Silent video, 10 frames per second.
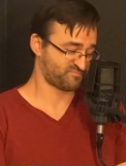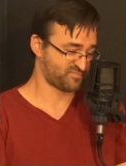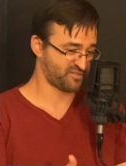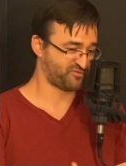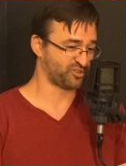
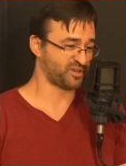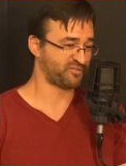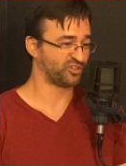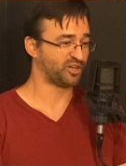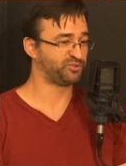if
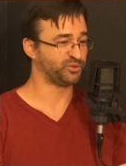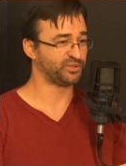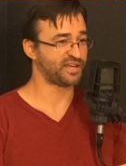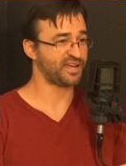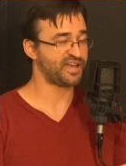you're up to it.
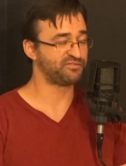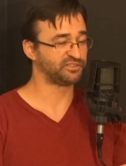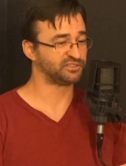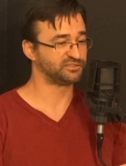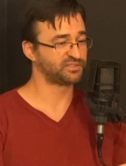I have a
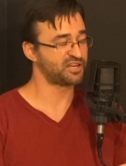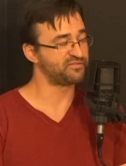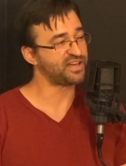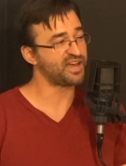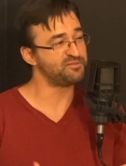little kind of a
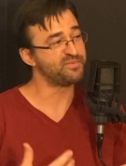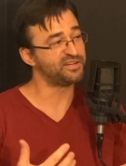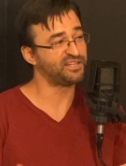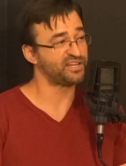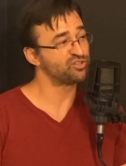guided
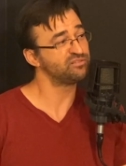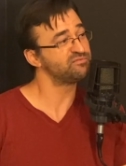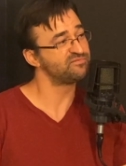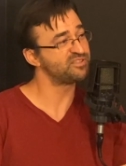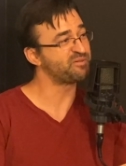meditation
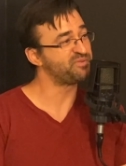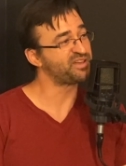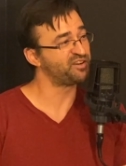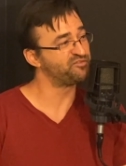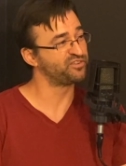that might be
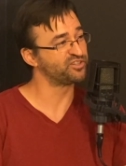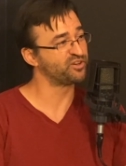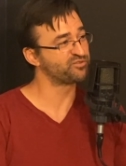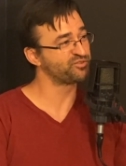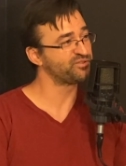kind of fun to go through.